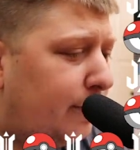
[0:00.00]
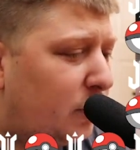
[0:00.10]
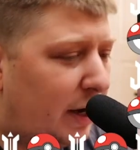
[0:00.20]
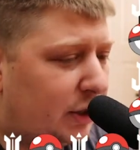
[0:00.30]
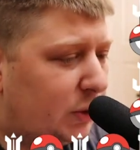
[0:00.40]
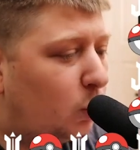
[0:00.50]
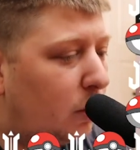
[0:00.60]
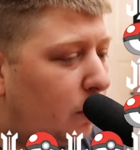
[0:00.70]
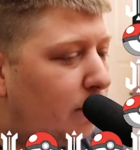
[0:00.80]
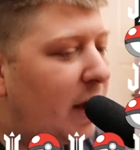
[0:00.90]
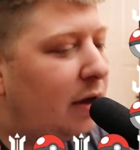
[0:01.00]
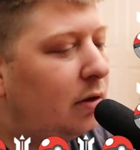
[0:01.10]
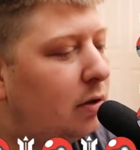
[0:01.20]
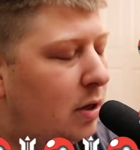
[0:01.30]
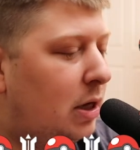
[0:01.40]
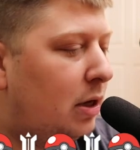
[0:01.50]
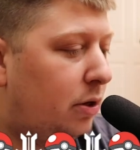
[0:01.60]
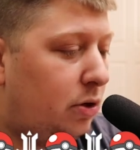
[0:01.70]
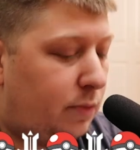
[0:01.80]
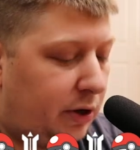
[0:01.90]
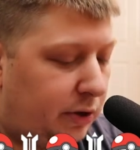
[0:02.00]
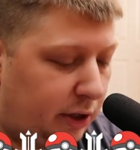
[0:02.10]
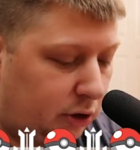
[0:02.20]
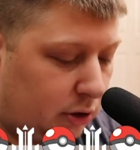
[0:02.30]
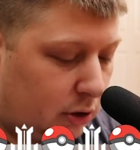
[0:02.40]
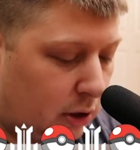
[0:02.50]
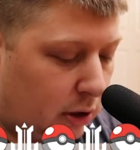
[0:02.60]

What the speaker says: of them, so I actually want one back in my collection.